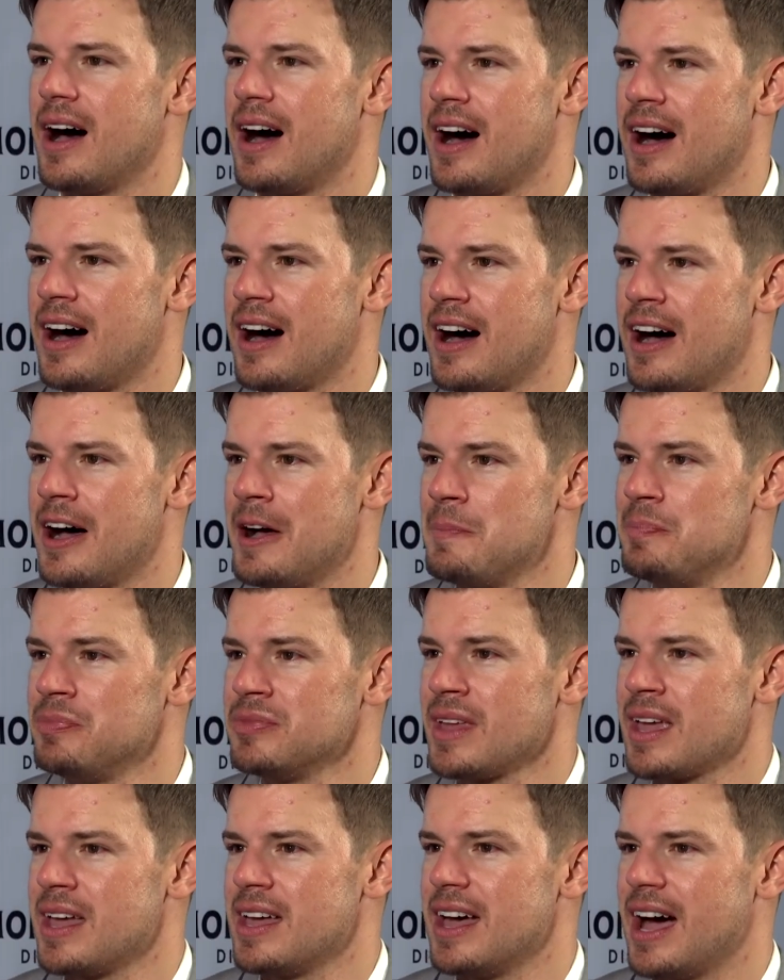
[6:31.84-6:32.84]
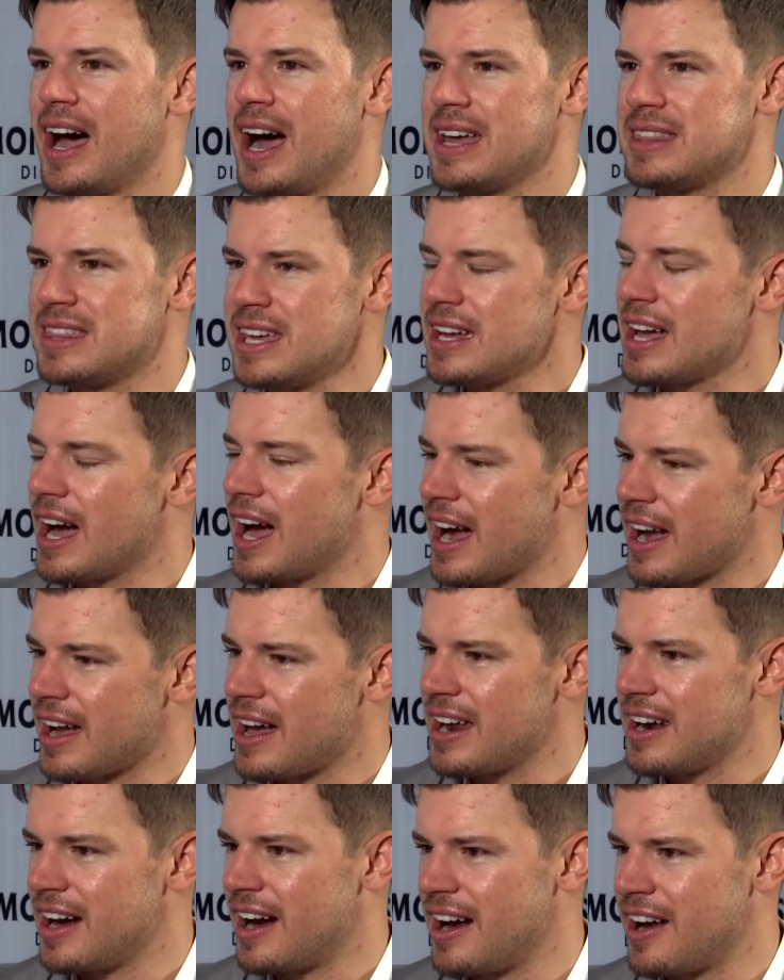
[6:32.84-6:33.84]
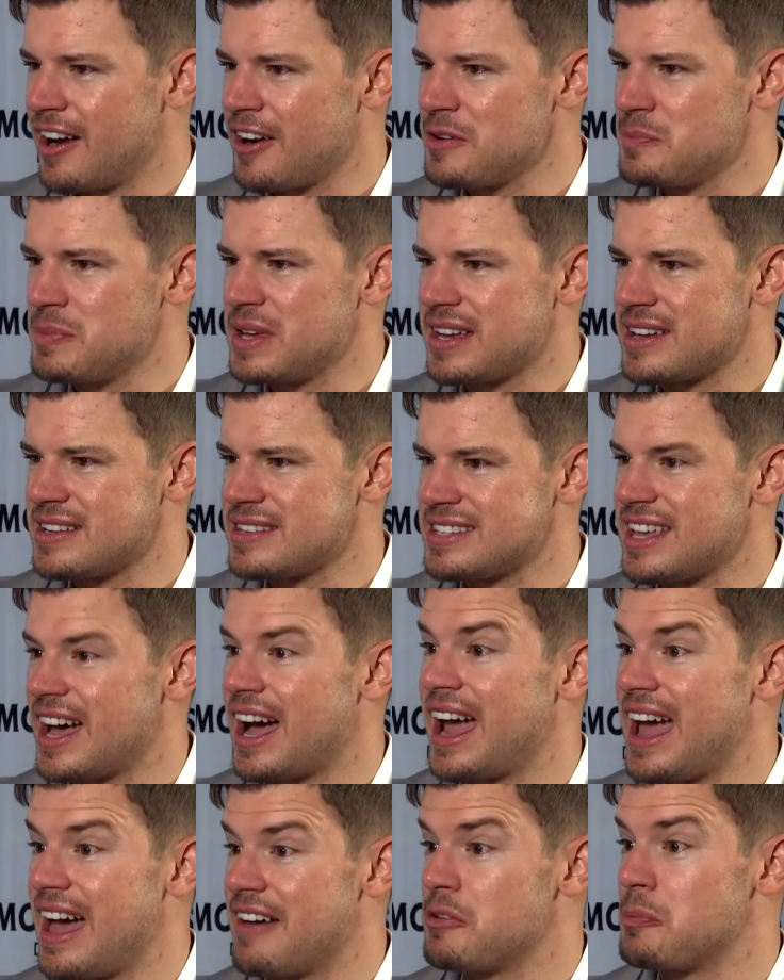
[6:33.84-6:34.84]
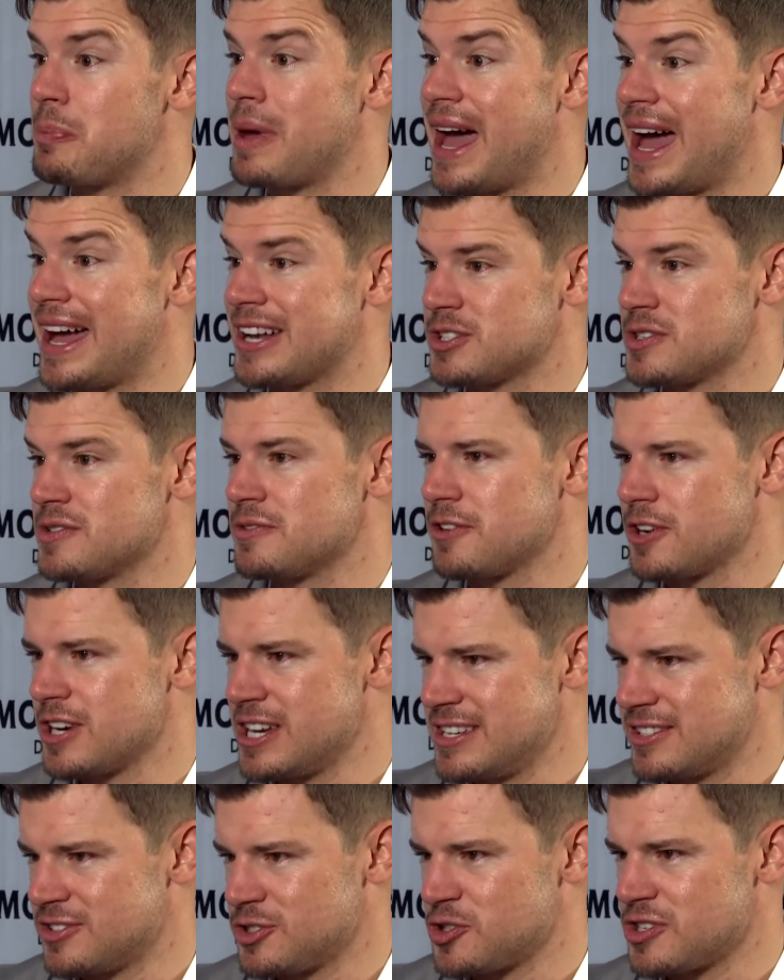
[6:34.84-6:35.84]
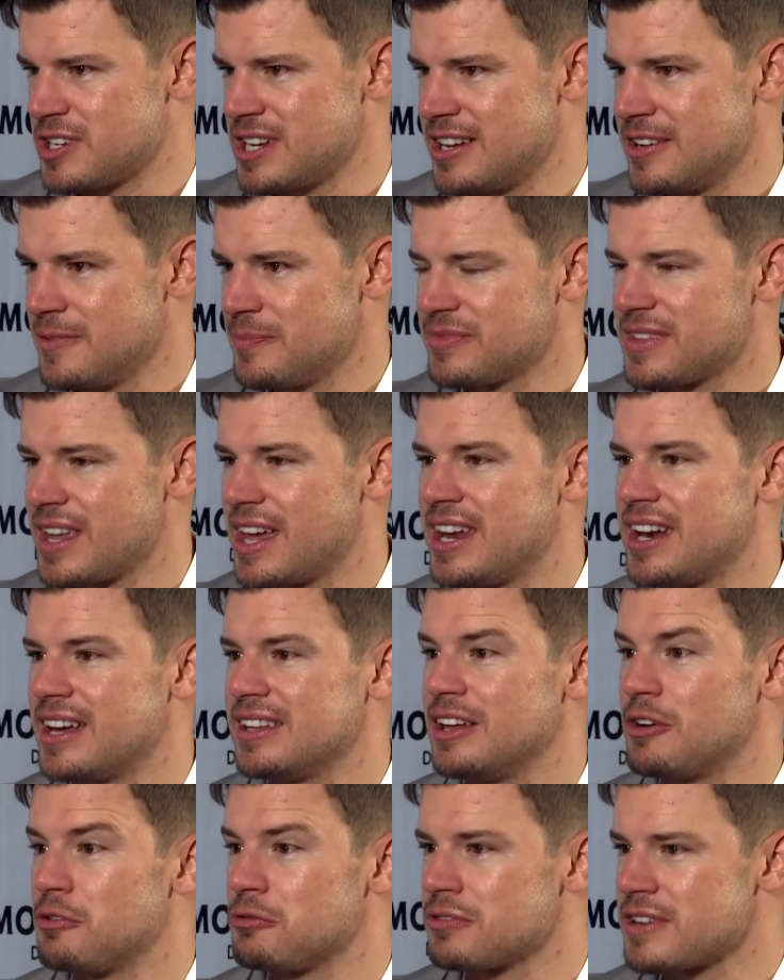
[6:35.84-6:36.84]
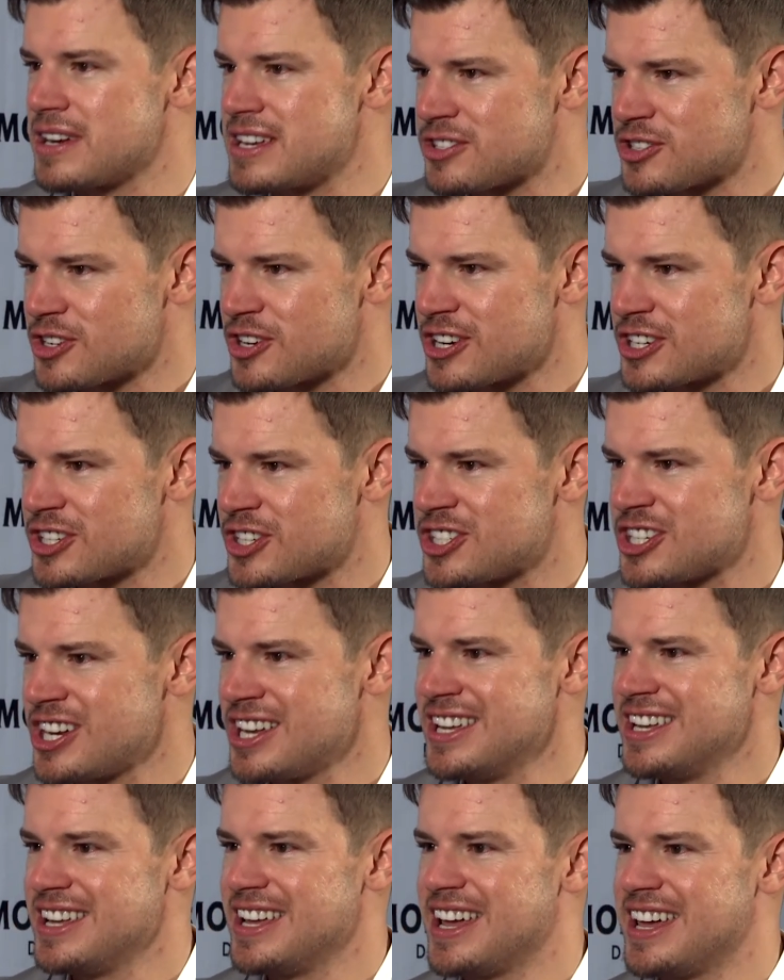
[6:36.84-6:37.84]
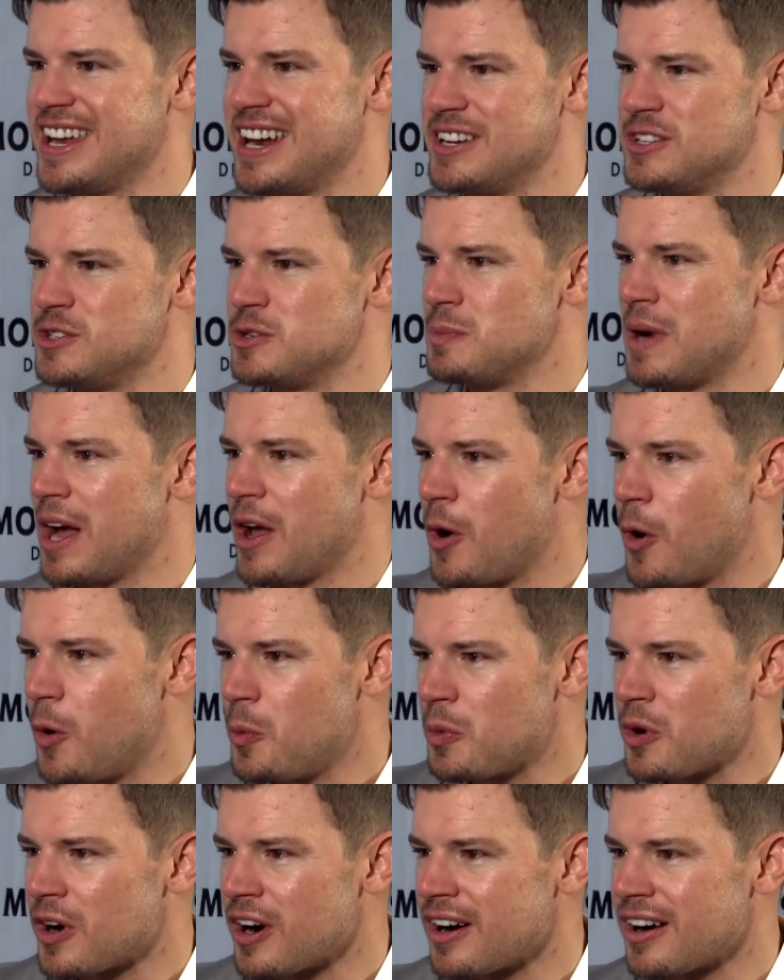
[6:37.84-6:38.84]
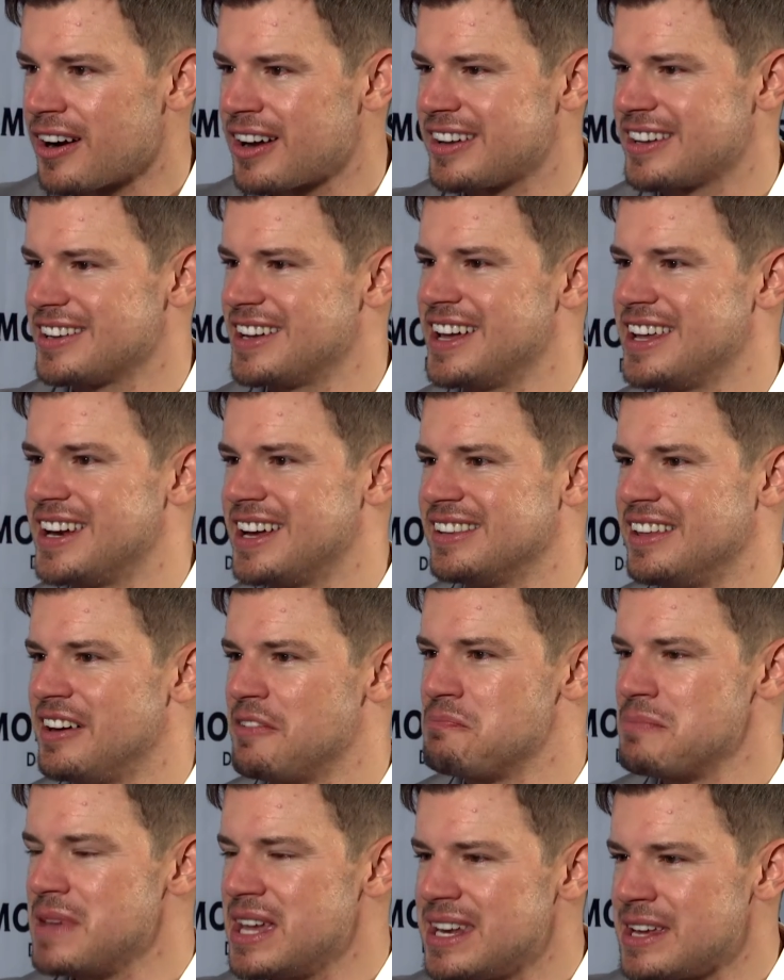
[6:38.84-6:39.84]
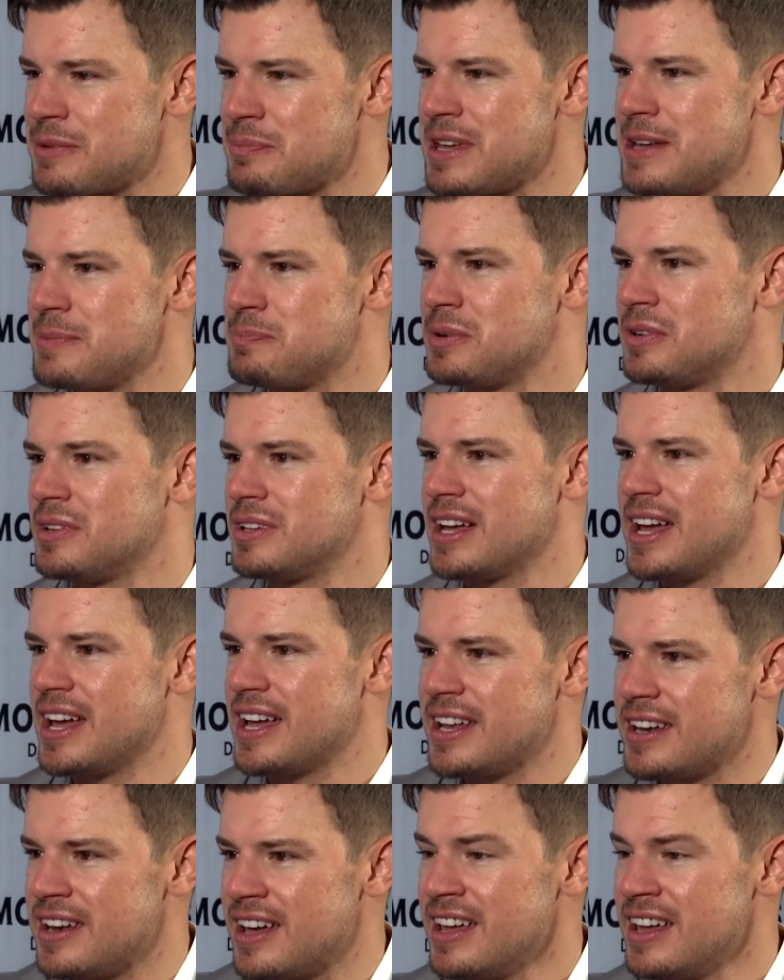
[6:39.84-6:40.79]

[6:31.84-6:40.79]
Uh, I think I got hired because I have a passion for history, -huh. and I uh-huh. love research, and I do my homework, and I love meeting people, and